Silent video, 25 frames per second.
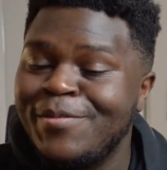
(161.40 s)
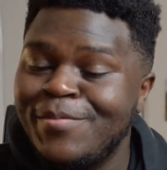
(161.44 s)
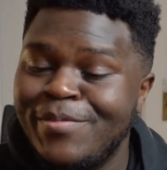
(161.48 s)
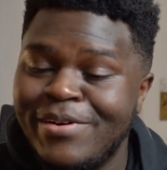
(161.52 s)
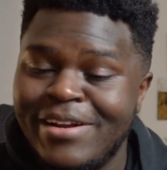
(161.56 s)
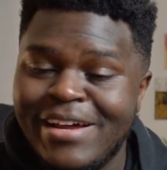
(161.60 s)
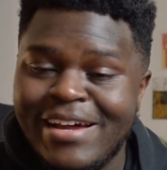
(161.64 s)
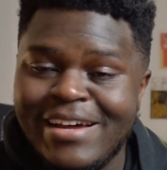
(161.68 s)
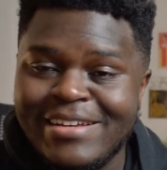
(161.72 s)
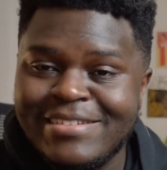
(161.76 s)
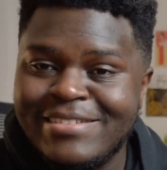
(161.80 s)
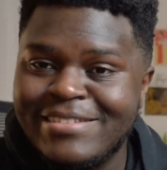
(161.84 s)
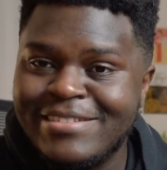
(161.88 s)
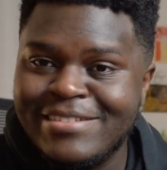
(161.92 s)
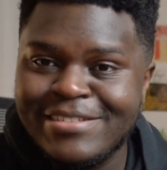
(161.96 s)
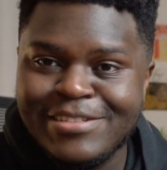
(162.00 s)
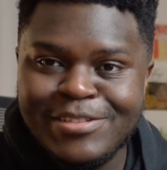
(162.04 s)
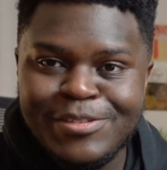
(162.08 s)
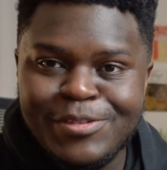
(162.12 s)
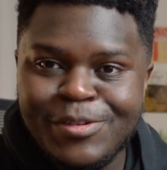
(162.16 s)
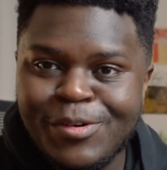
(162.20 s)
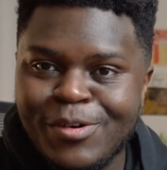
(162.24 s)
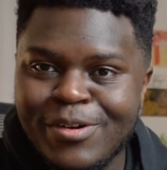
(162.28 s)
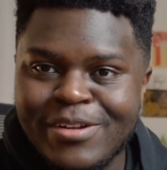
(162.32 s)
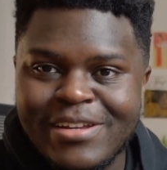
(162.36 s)
But that's
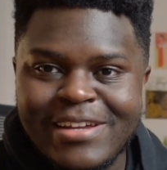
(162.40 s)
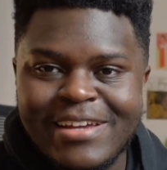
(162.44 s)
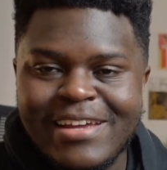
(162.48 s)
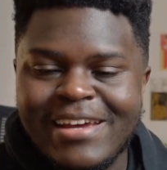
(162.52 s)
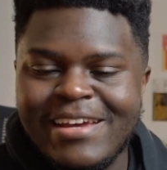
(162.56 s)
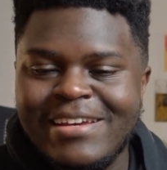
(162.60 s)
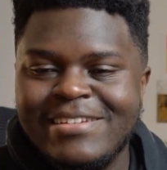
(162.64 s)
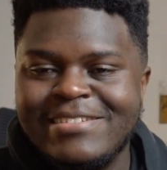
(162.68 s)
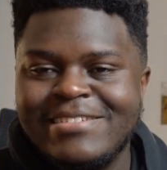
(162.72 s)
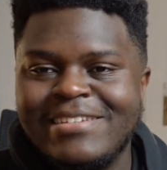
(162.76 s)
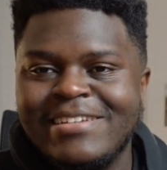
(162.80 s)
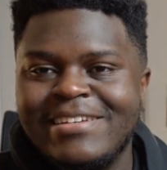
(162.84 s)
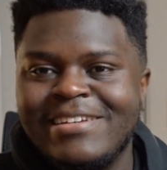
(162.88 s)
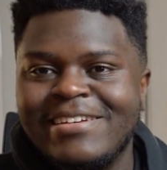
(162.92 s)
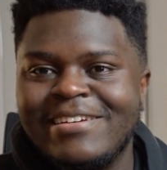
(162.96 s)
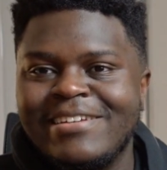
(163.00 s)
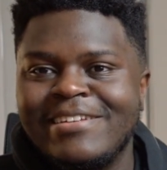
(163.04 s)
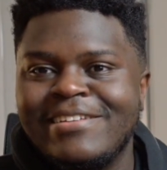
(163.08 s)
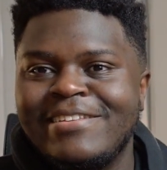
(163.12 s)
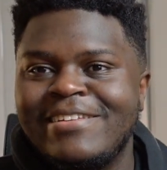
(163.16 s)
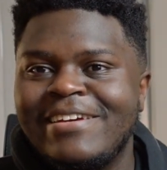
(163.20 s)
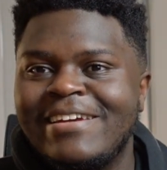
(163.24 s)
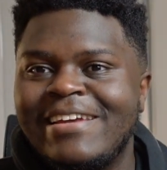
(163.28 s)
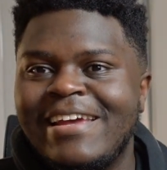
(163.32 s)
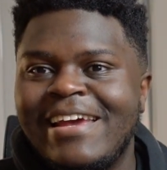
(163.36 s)
not the case
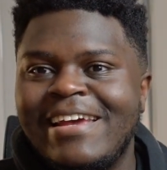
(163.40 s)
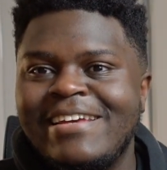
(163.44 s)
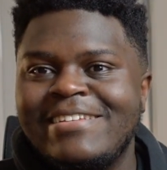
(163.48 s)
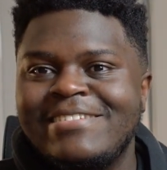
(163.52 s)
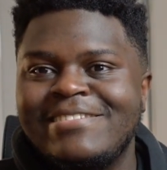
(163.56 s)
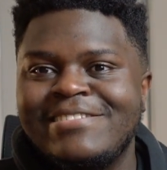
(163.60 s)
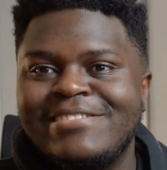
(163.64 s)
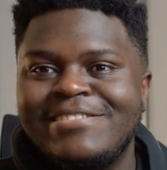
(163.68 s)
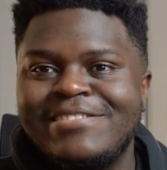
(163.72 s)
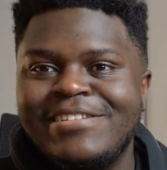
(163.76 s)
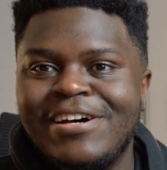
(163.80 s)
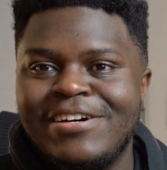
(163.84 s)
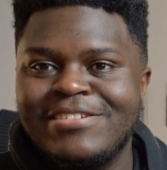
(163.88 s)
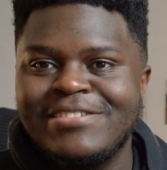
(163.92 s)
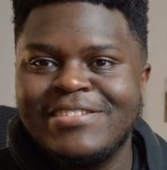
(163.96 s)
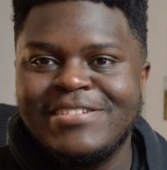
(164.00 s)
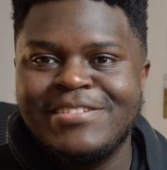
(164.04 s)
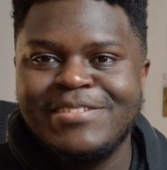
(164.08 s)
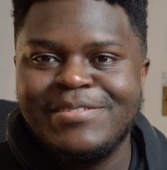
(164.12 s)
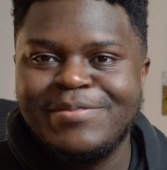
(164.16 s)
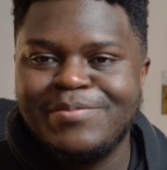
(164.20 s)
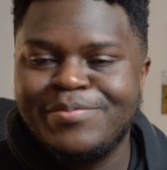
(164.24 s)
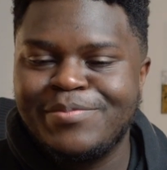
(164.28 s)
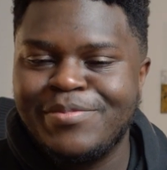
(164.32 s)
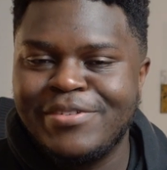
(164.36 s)
here. The case
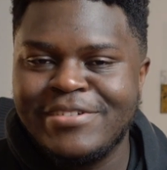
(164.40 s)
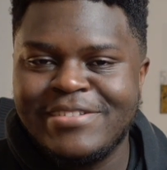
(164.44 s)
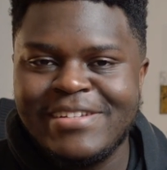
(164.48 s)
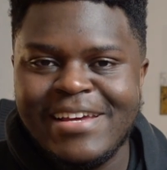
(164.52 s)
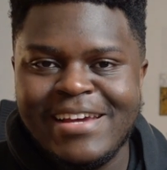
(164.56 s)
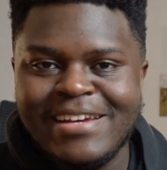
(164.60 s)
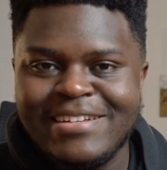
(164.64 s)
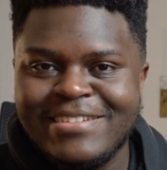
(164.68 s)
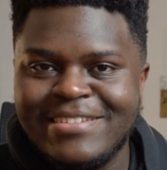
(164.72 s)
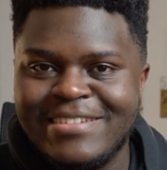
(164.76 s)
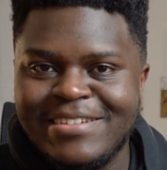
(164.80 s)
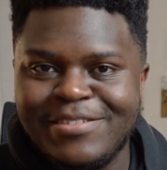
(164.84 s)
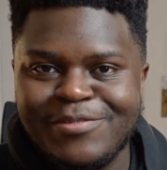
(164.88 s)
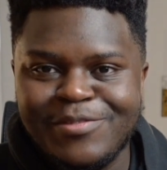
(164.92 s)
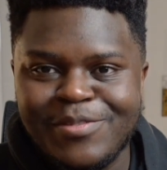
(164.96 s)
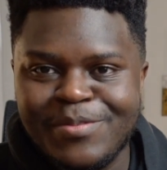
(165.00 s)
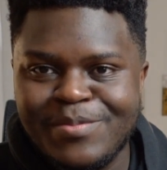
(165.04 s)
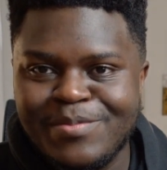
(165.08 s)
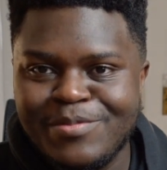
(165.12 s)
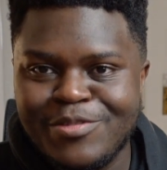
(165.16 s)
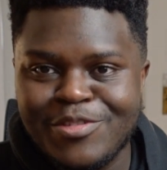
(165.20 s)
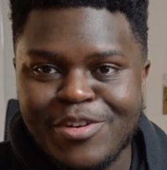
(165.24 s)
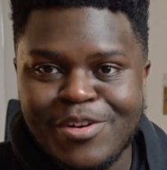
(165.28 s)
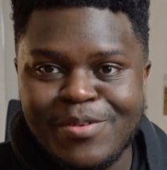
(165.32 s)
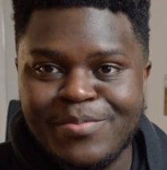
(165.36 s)
doesn't protect it
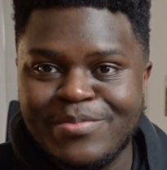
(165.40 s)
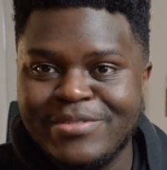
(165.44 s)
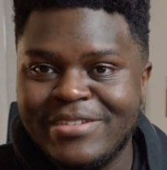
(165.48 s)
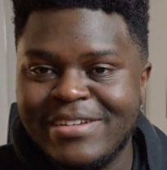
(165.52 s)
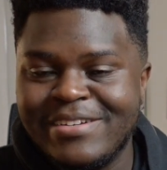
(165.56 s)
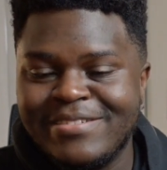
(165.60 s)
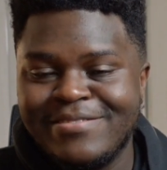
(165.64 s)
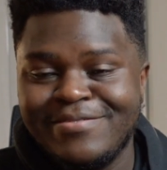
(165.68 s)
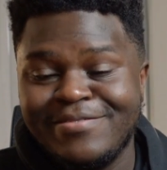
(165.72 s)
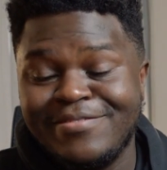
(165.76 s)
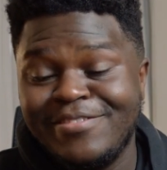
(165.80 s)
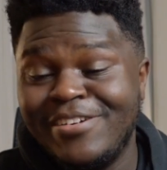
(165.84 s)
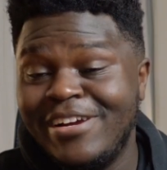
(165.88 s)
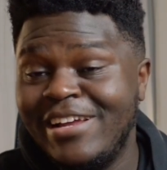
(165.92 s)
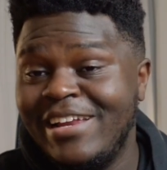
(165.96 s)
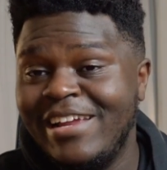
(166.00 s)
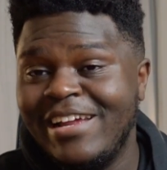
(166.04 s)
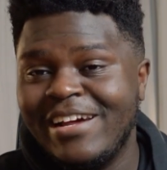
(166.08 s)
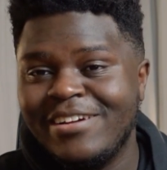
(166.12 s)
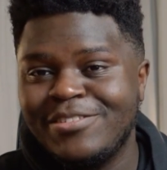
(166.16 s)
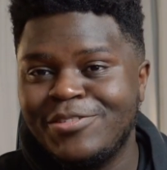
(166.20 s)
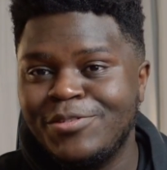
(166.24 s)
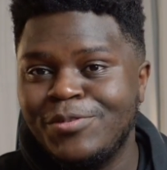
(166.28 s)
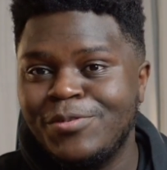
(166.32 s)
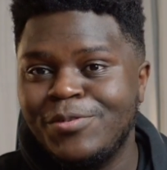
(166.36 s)
from drops really
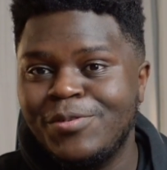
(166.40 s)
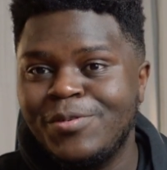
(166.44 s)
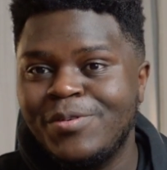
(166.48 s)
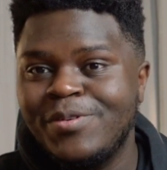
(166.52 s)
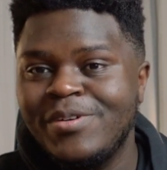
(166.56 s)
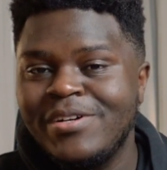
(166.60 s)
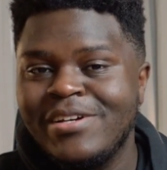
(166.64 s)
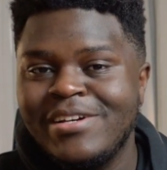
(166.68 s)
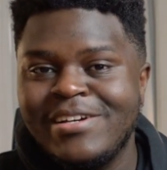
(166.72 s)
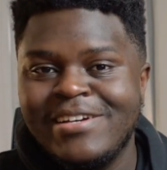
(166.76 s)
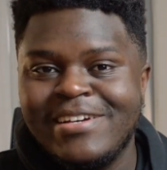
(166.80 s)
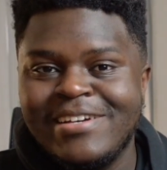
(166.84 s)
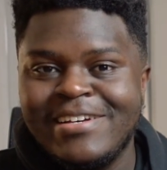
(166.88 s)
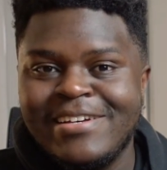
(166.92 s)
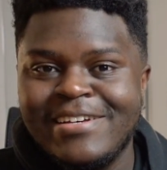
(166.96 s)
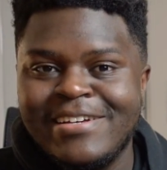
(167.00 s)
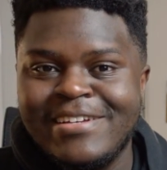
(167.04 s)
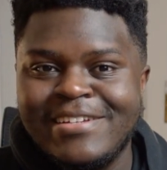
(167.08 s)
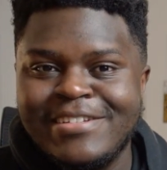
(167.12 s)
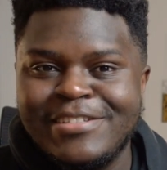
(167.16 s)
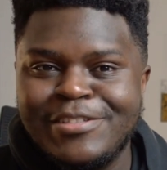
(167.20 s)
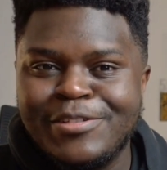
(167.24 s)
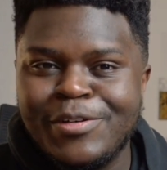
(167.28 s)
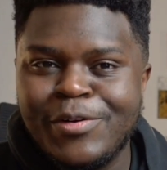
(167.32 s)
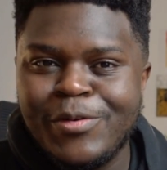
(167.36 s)
at all.
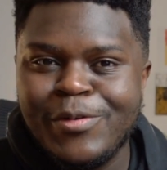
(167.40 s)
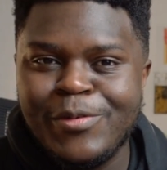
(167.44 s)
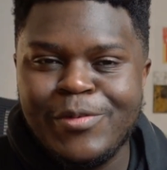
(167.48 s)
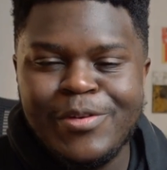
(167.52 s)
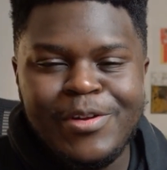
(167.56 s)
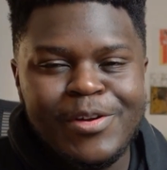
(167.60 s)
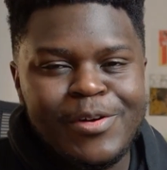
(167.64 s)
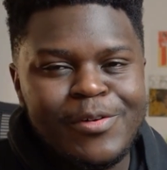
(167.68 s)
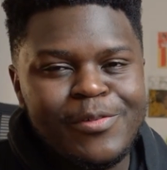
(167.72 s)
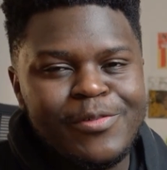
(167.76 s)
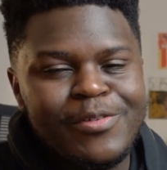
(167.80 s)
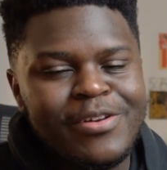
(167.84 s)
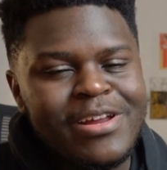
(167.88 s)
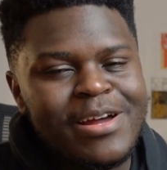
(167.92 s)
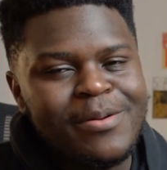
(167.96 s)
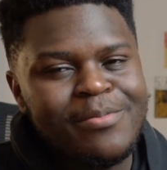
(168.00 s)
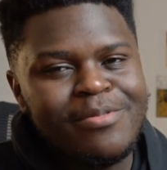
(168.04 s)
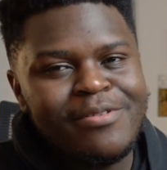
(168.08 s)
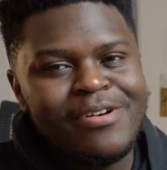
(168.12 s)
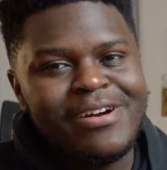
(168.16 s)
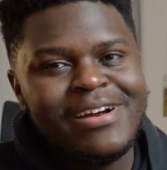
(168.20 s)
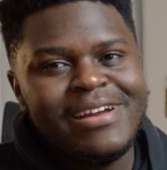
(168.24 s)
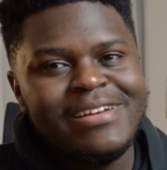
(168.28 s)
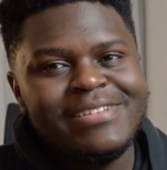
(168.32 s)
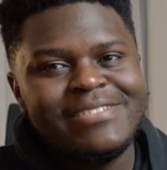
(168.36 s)
So, you know, for that
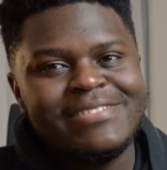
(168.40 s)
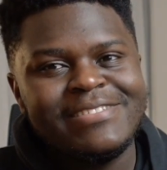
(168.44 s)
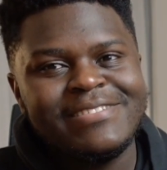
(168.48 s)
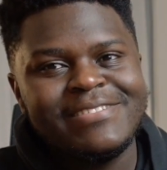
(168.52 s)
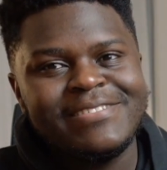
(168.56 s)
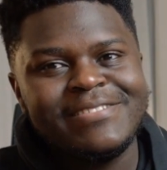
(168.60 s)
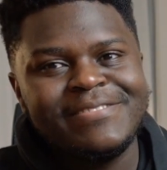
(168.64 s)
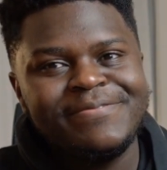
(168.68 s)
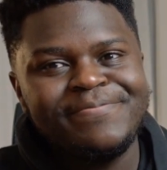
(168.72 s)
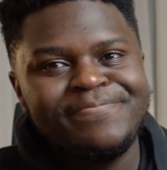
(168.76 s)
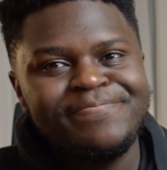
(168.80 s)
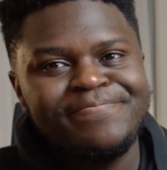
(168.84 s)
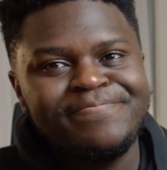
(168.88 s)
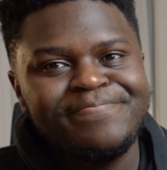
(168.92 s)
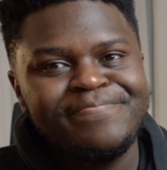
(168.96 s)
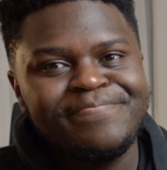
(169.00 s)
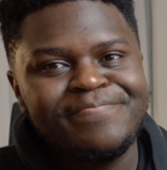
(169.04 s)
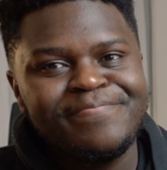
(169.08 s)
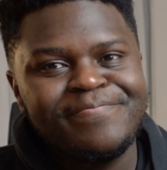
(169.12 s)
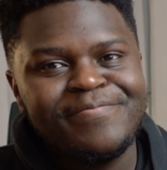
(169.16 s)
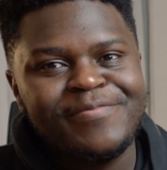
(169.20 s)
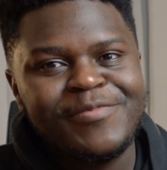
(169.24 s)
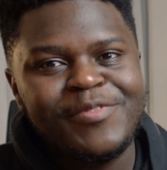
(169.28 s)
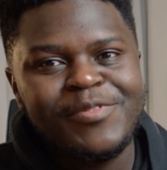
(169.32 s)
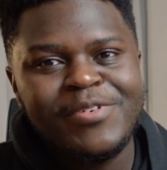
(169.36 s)
price,
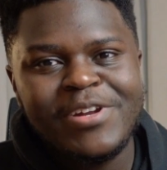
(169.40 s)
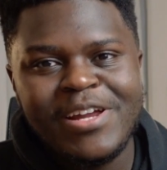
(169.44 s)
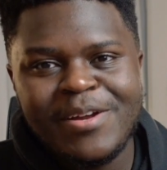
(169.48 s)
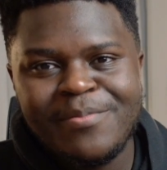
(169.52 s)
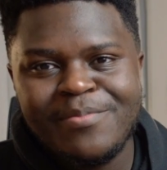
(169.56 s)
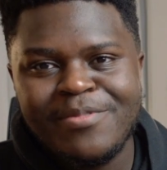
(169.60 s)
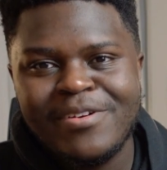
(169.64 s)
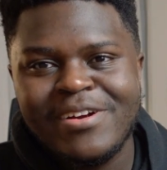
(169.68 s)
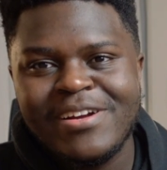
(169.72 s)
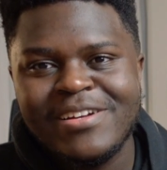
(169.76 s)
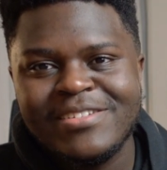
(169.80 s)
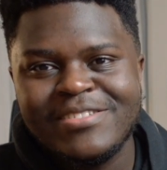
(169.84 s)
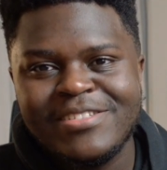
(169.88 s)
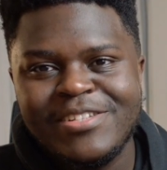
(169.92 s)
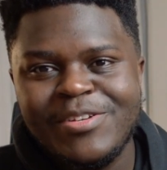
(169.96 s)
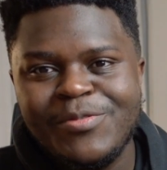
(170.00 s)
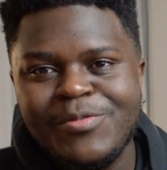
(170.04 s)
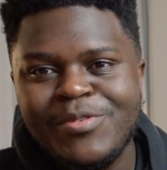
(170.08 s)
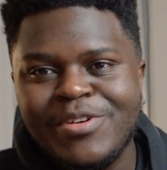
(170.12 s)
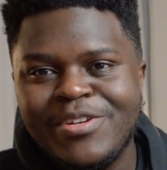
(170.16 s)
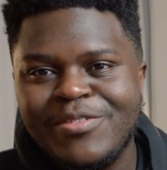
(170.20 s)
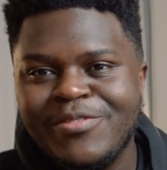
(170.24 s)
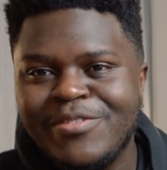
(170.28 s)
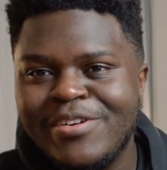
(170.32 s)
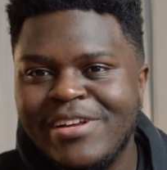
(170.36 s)
you
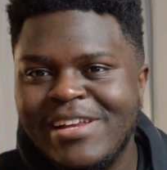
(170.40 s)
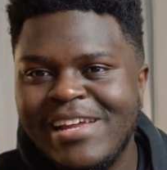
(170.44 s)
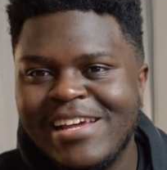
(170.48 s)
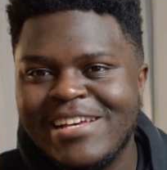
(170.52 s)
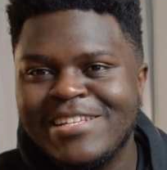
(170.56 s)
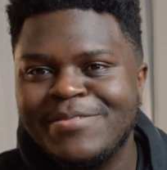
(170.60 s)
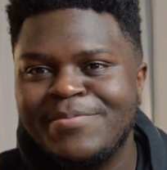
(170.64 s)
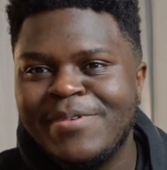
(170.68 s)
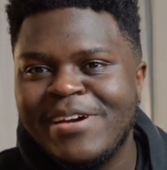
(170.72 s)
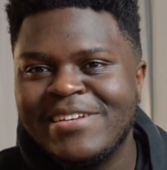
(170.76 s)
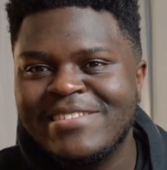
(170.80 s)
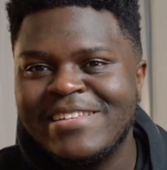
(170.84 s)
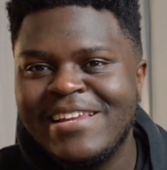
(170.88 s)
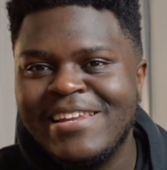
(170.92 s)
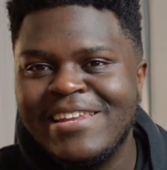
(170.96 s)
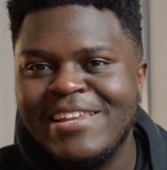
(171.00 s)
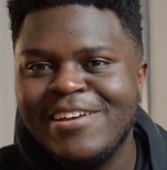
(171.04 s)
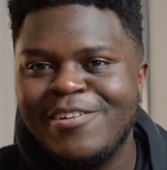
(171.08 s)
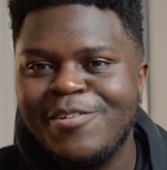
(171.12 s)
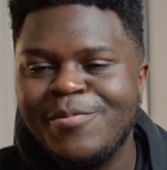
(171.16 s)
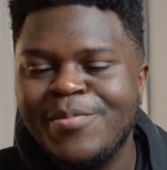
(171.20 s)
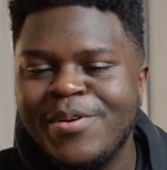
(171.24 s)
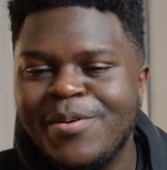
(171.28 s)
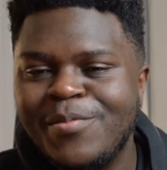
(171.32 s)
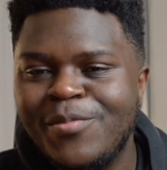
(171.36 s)
would really expect a
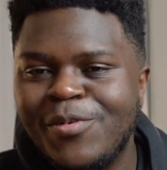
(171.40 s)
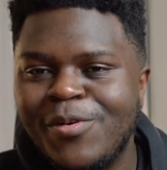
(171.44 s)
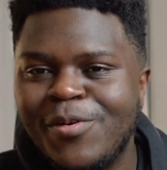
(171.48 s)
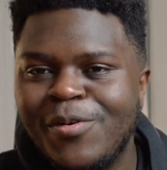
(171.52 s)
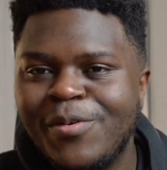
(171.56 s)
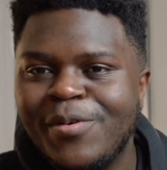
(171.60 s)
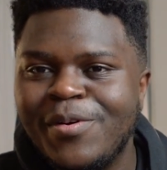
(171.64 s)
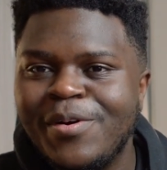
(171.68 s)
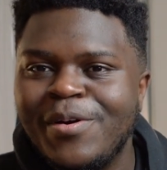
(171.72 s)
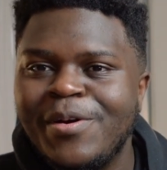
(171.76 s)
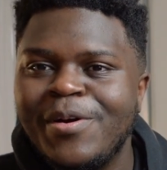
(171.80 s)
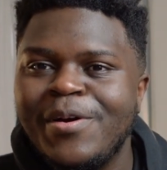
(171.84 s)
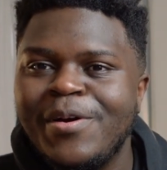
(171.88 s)
little bit more